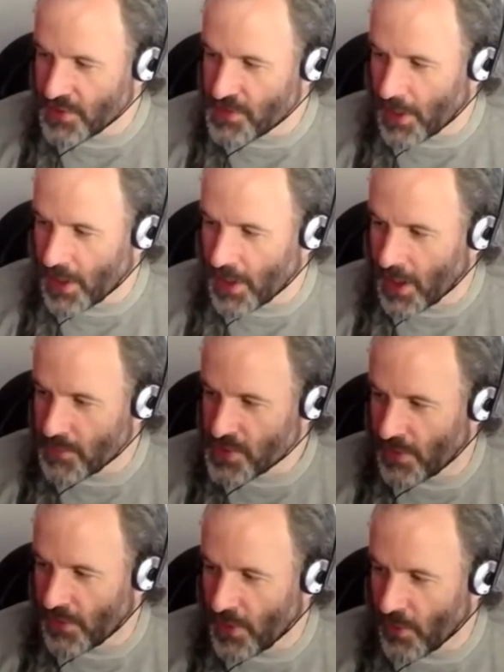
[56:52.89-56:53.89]
but I am sure
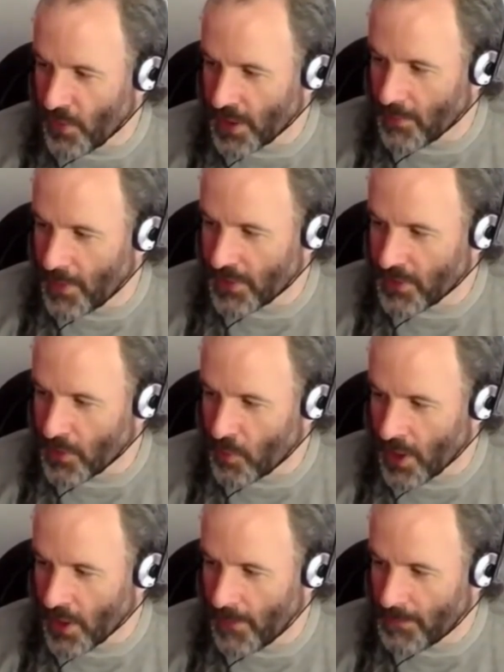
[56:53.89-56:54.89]
that they're running to make the
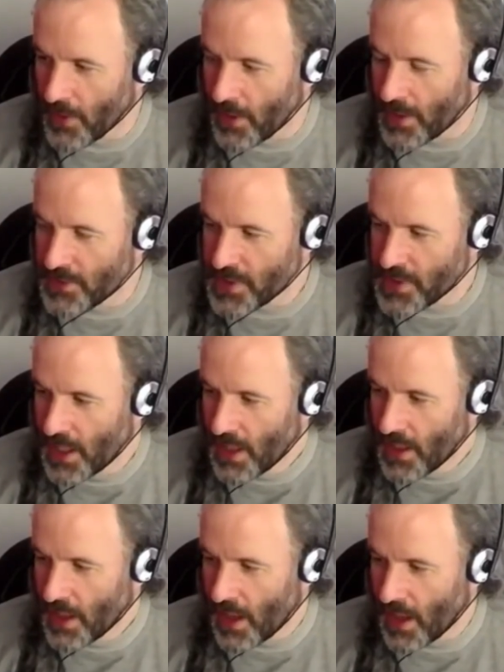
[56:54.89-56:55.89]
required upgrades.
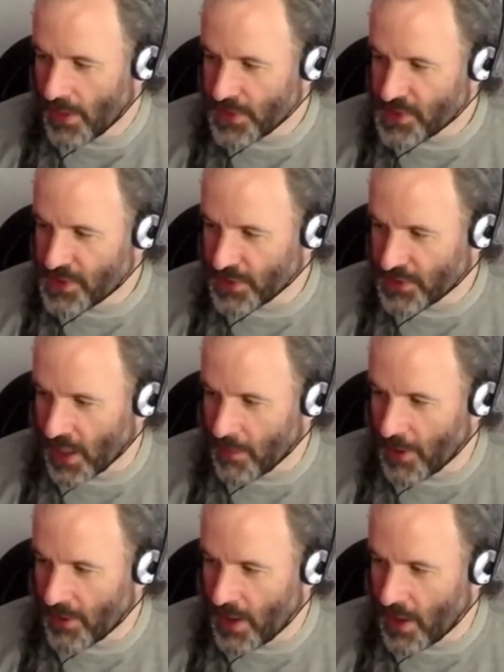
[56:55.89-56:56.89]
This is still talking
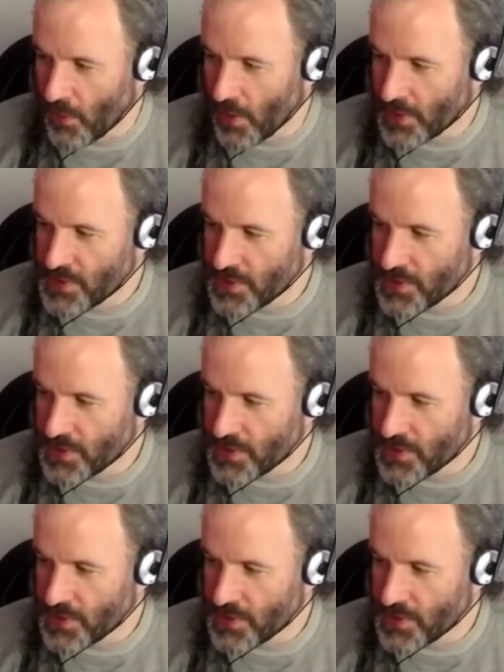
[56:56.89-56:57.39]
about networks.